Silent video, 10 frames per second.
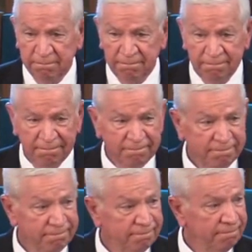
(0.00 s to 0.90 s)

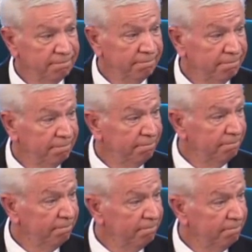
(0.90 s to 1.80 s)

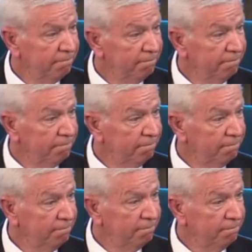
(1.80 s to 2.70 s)

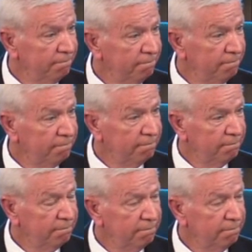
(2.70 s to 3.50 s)
No one is speaking in this clip.